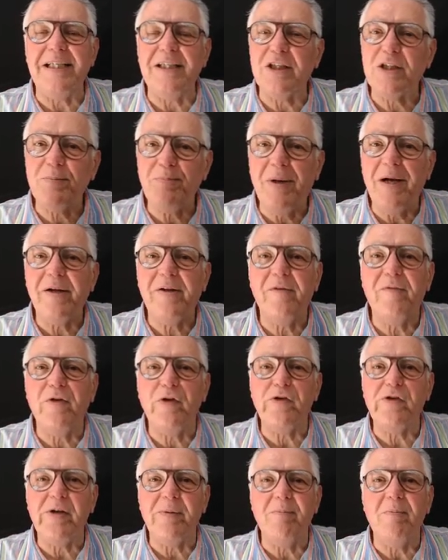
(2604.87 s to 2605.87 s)
In spite of
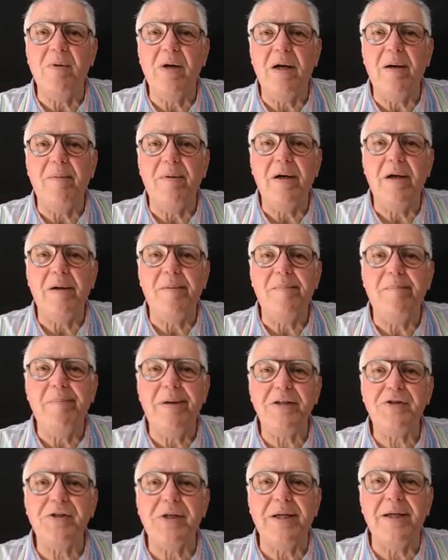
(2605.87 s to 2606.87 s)
using uh,
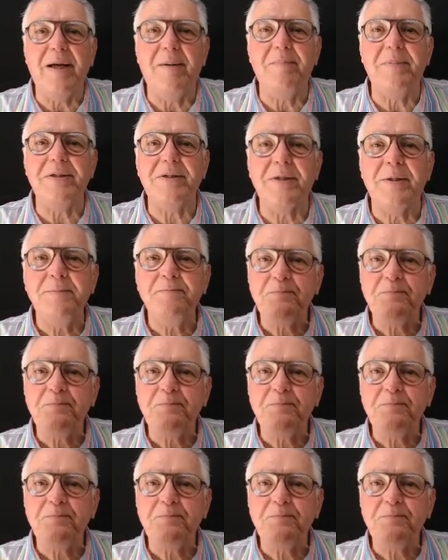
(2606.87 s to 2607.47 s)
magic numbers,